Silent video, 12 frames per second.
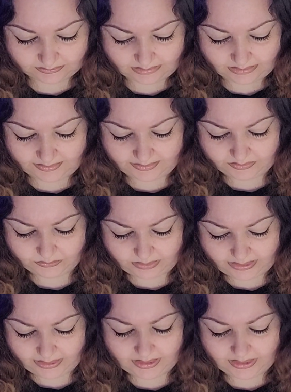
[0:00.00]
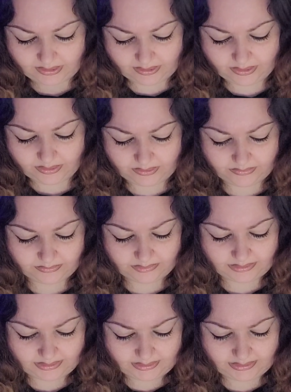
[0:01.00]
And why are
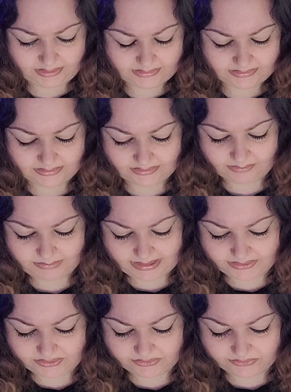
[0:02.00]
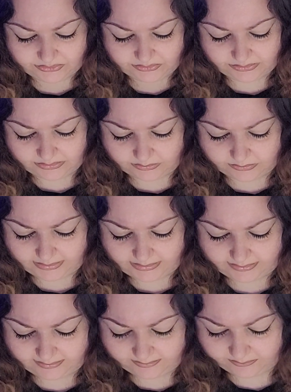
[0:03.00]
they sending bad juju their way?